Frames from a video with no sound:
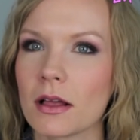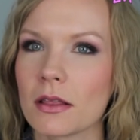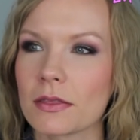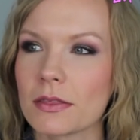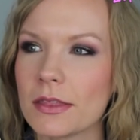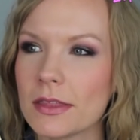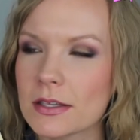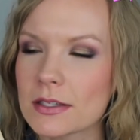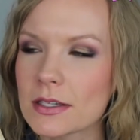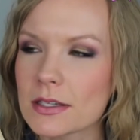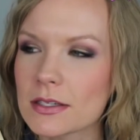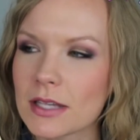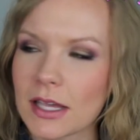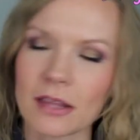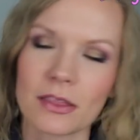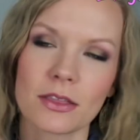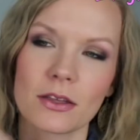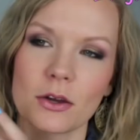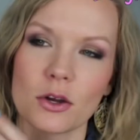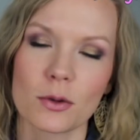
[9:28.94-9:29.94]
this is
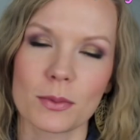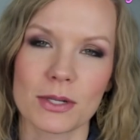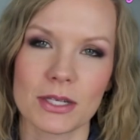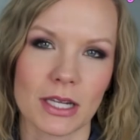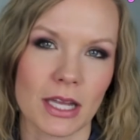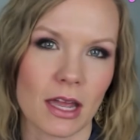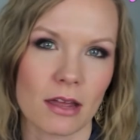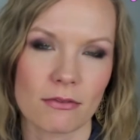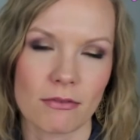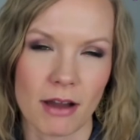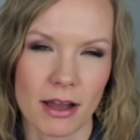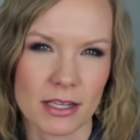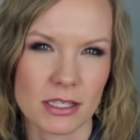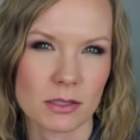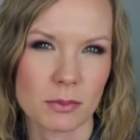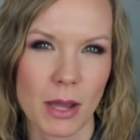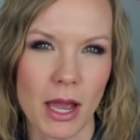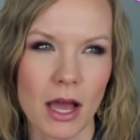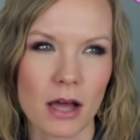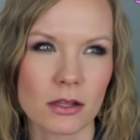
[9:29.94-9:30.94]
like the Urban Decay
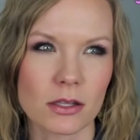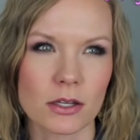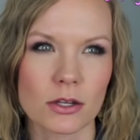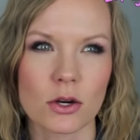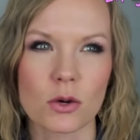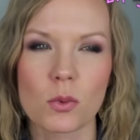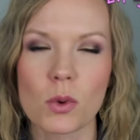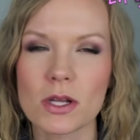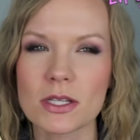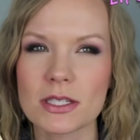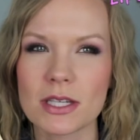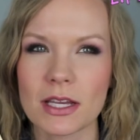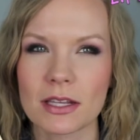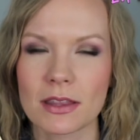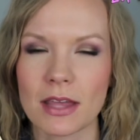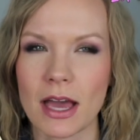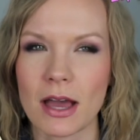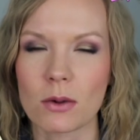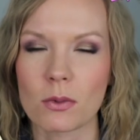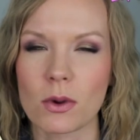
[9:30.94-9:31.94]
Vice palette or ones like
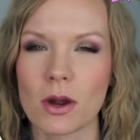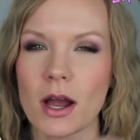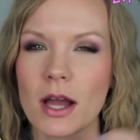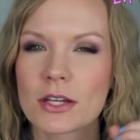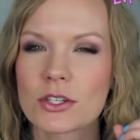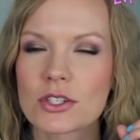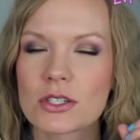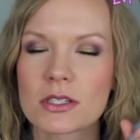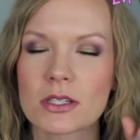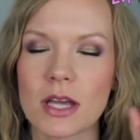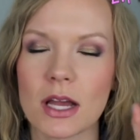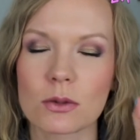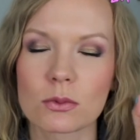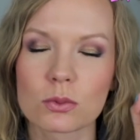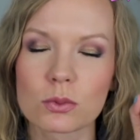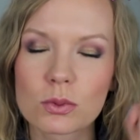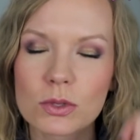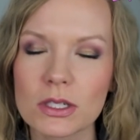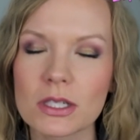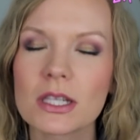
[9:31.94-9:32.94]
that where I just, I
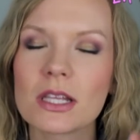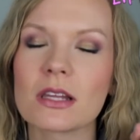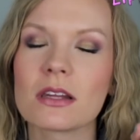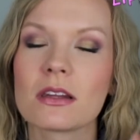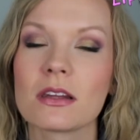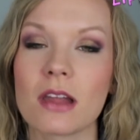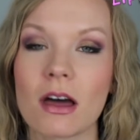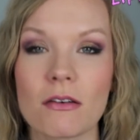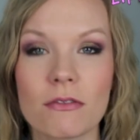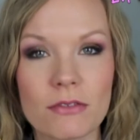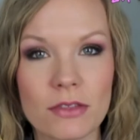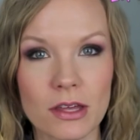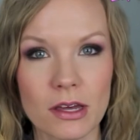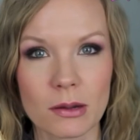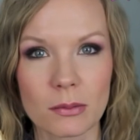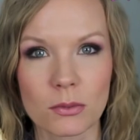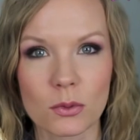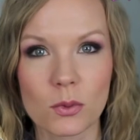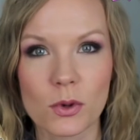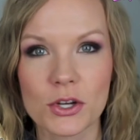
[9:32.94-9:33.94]
really love
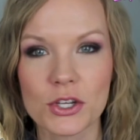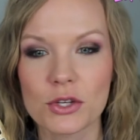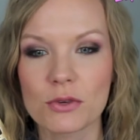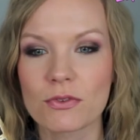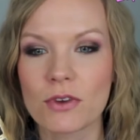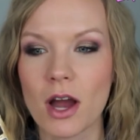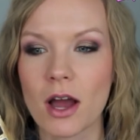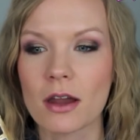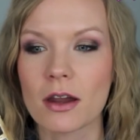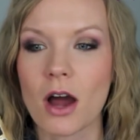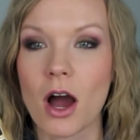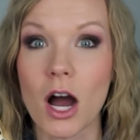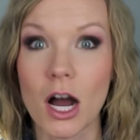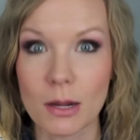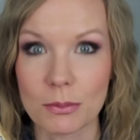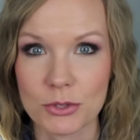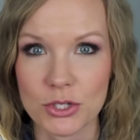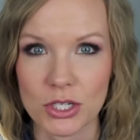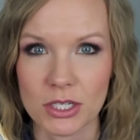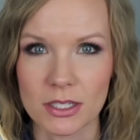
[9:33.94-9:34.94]
them, where you've got
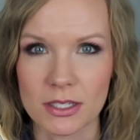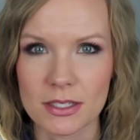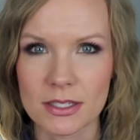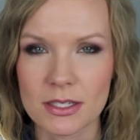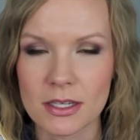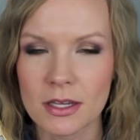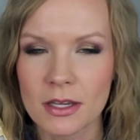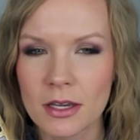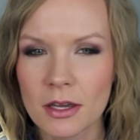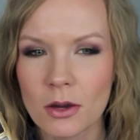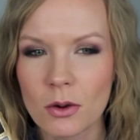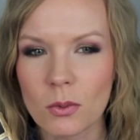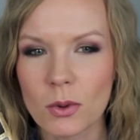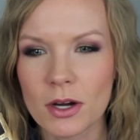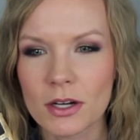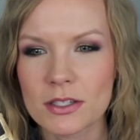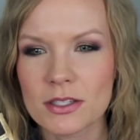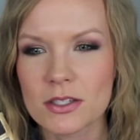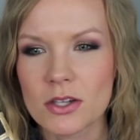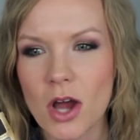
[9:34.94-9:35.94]
options, where
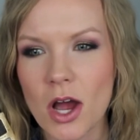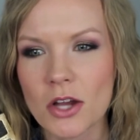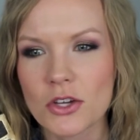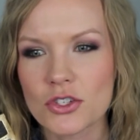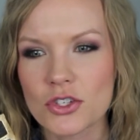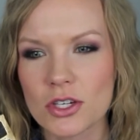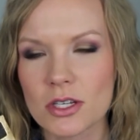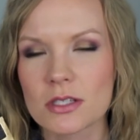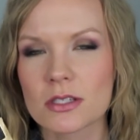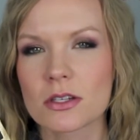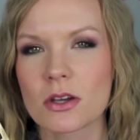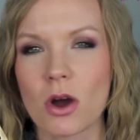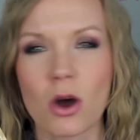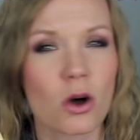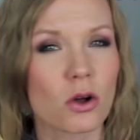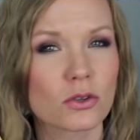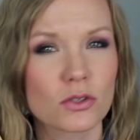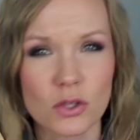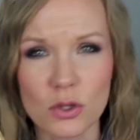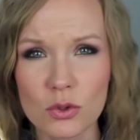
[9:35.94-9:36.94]
it's not just
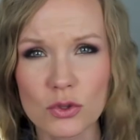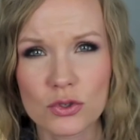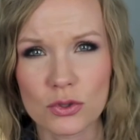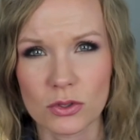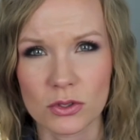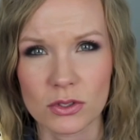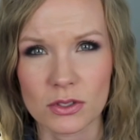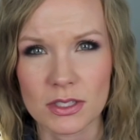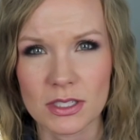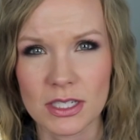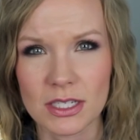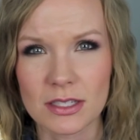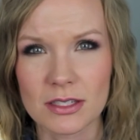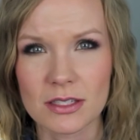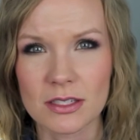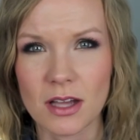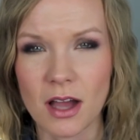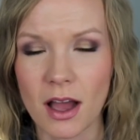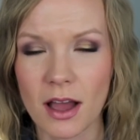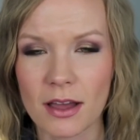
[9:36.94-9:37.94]
all neutrals.
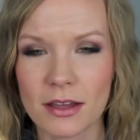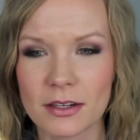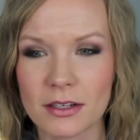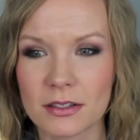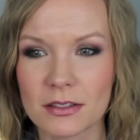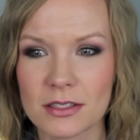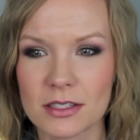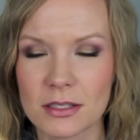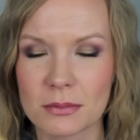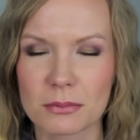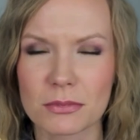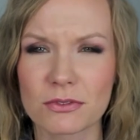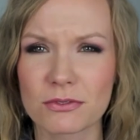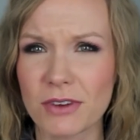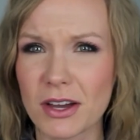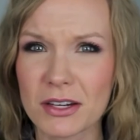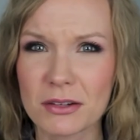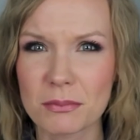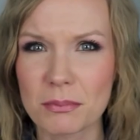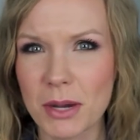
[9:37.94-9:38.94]
It's got some
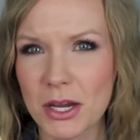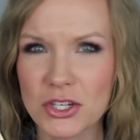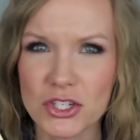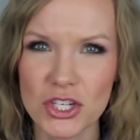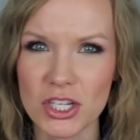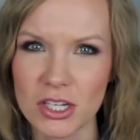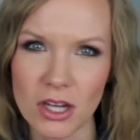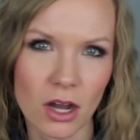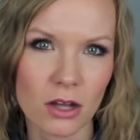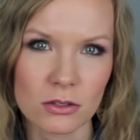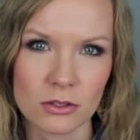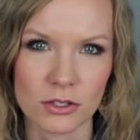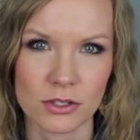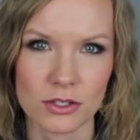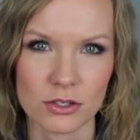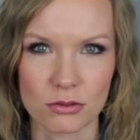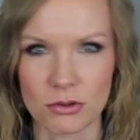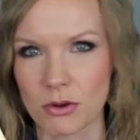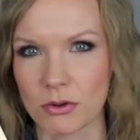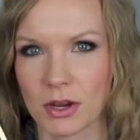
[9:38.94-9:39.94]
fun punchy
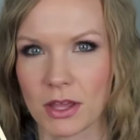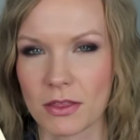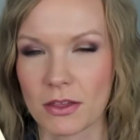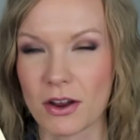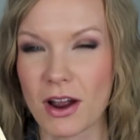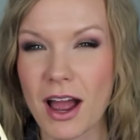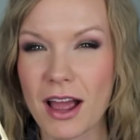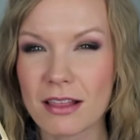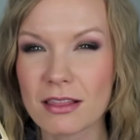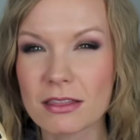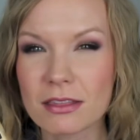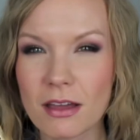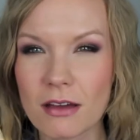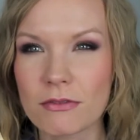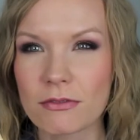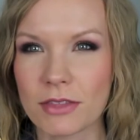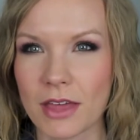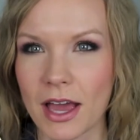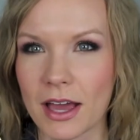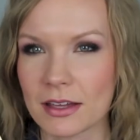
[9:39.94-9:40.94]
colors thrown in there. I
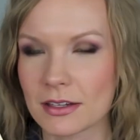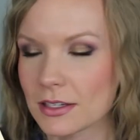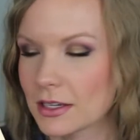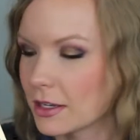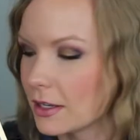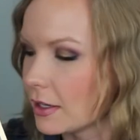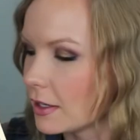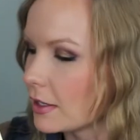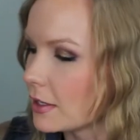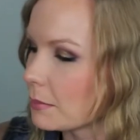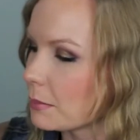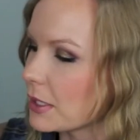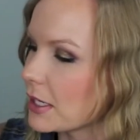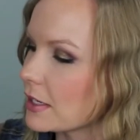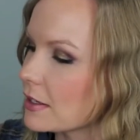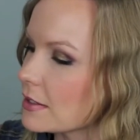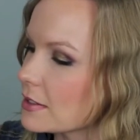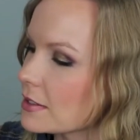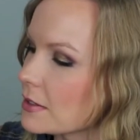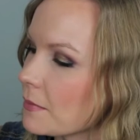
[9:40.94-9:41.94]
love that
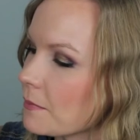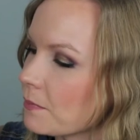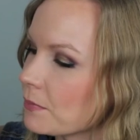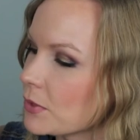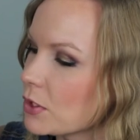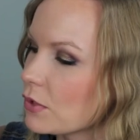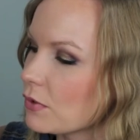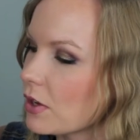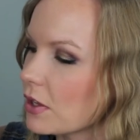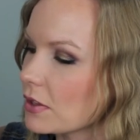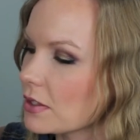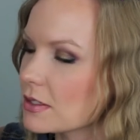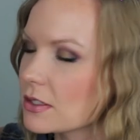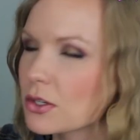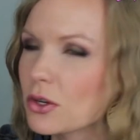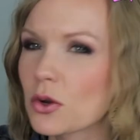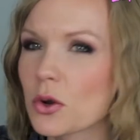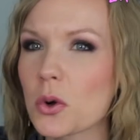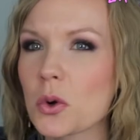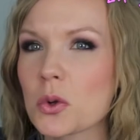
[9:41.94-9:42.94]
because you've got this
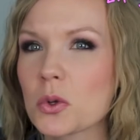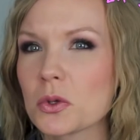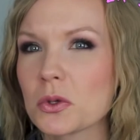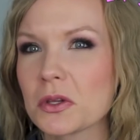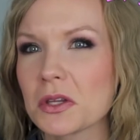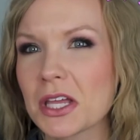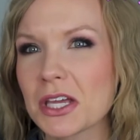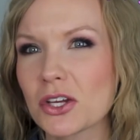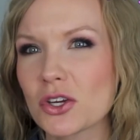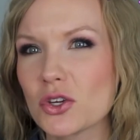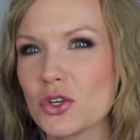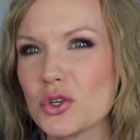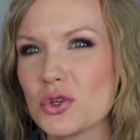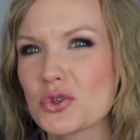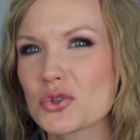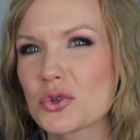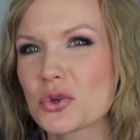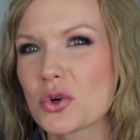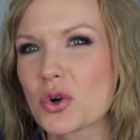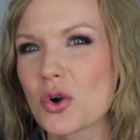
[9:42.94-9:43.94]
little whole like
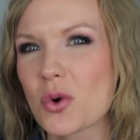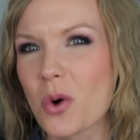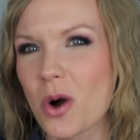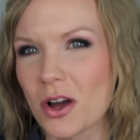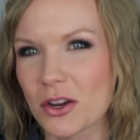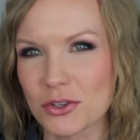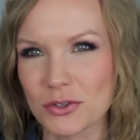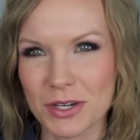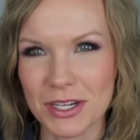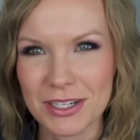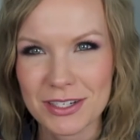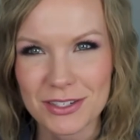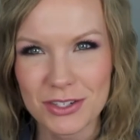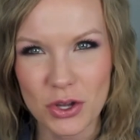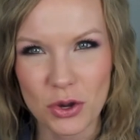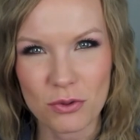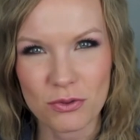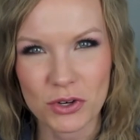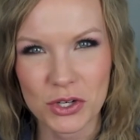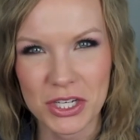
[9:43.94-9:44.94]
neutral quadrant
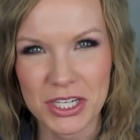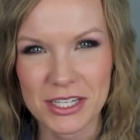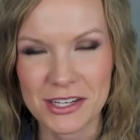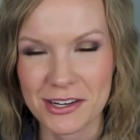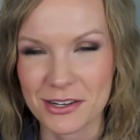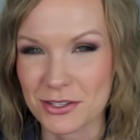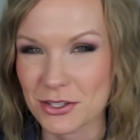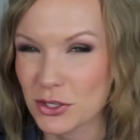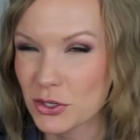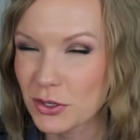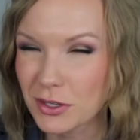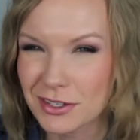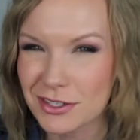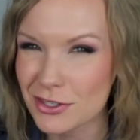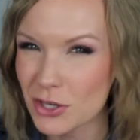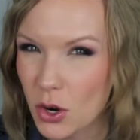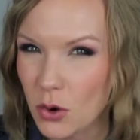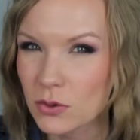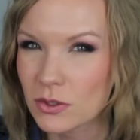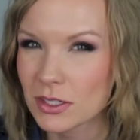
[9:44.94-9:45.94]
over here. So you can
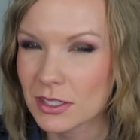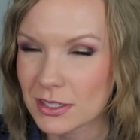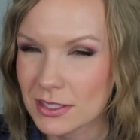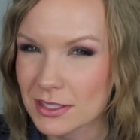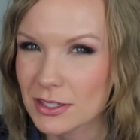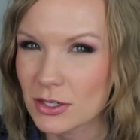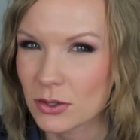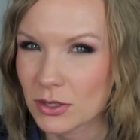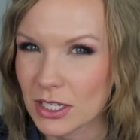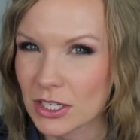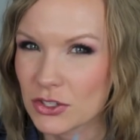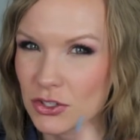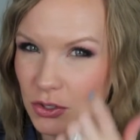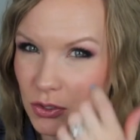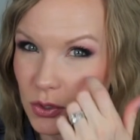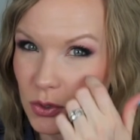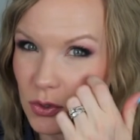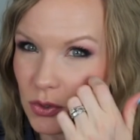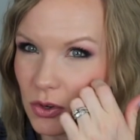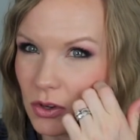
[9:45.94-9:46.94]
totally still get your
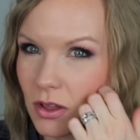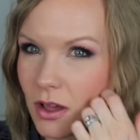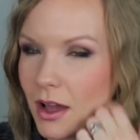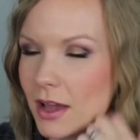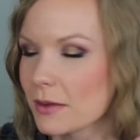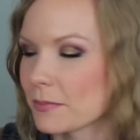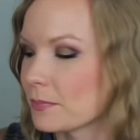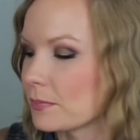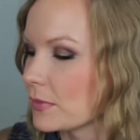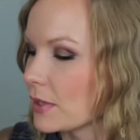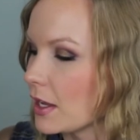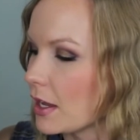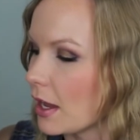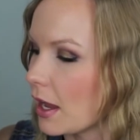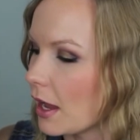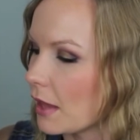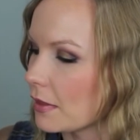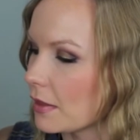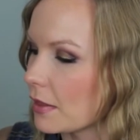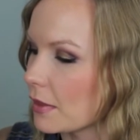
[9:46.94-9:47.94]
neutral eye.
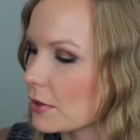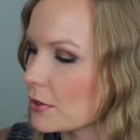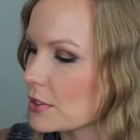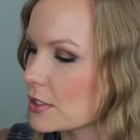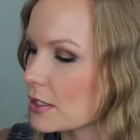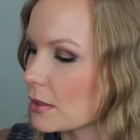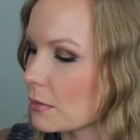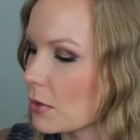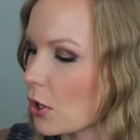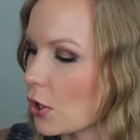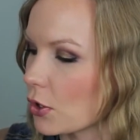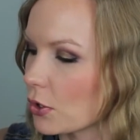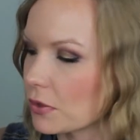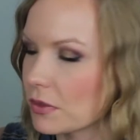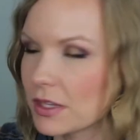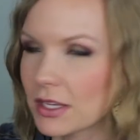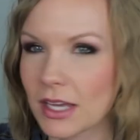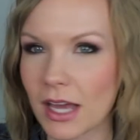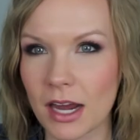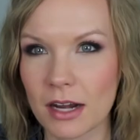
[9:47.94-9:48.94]
And then there's some
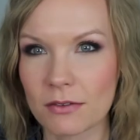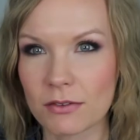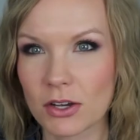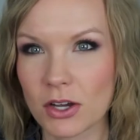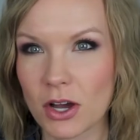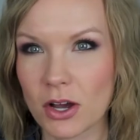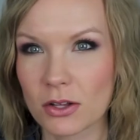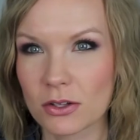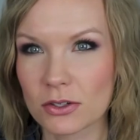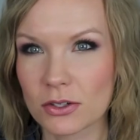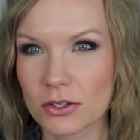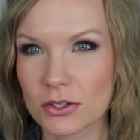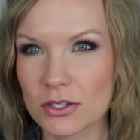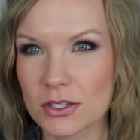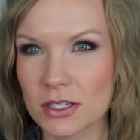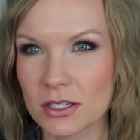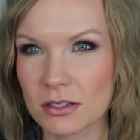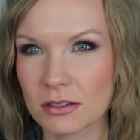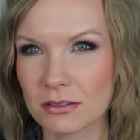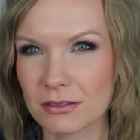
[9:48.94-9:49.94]
earthy kind of a
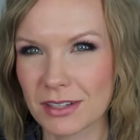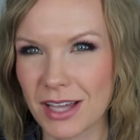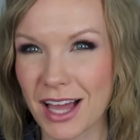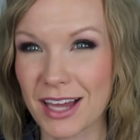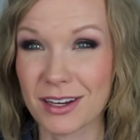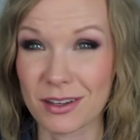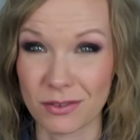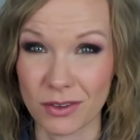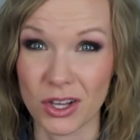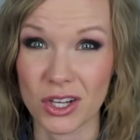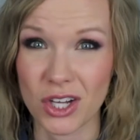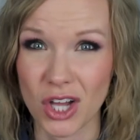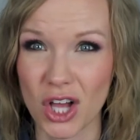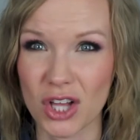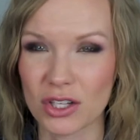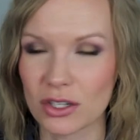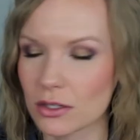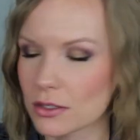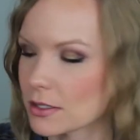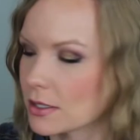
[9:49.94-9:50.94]
colors, kind of a
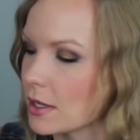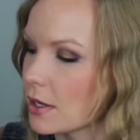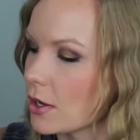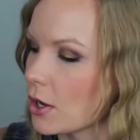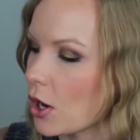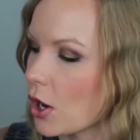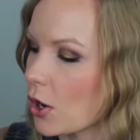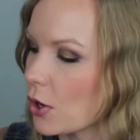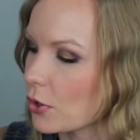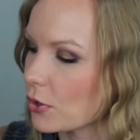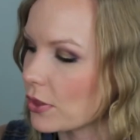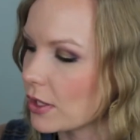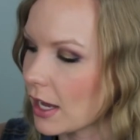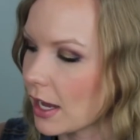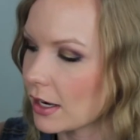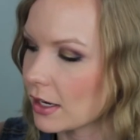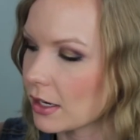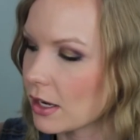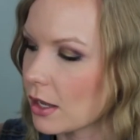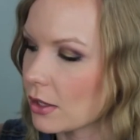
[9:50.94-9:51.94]
colors, earthy
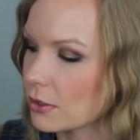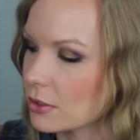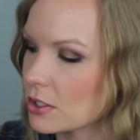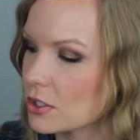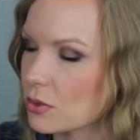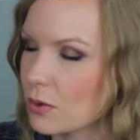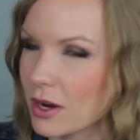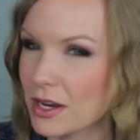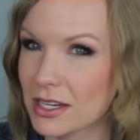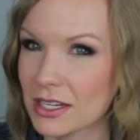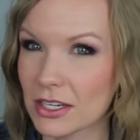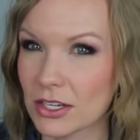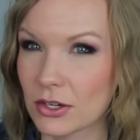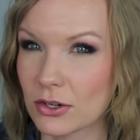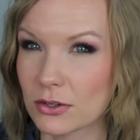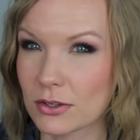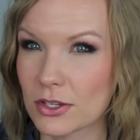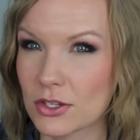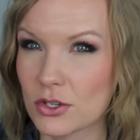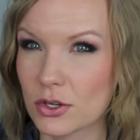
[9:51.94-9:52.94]
kind of colors right
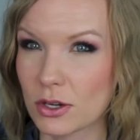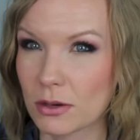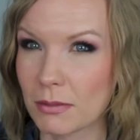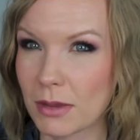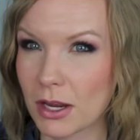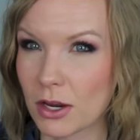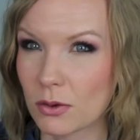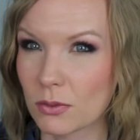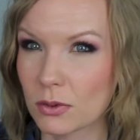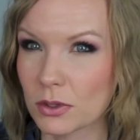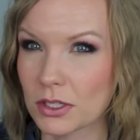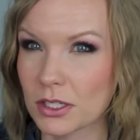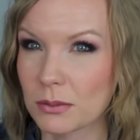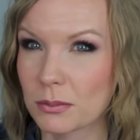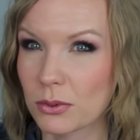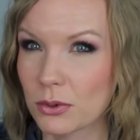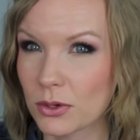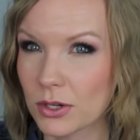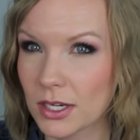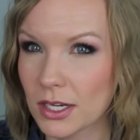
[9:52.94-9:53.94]
here that you can make a
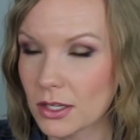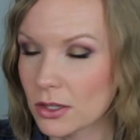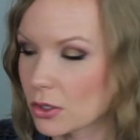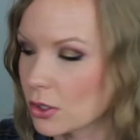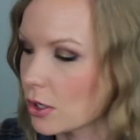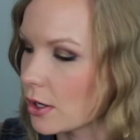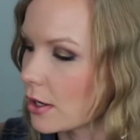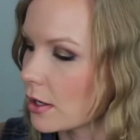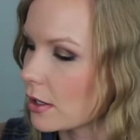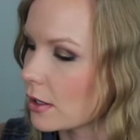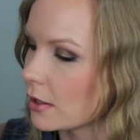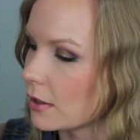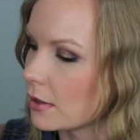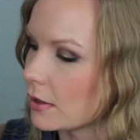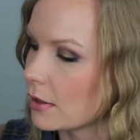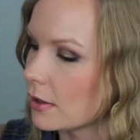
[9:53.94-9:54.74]
really pretty look.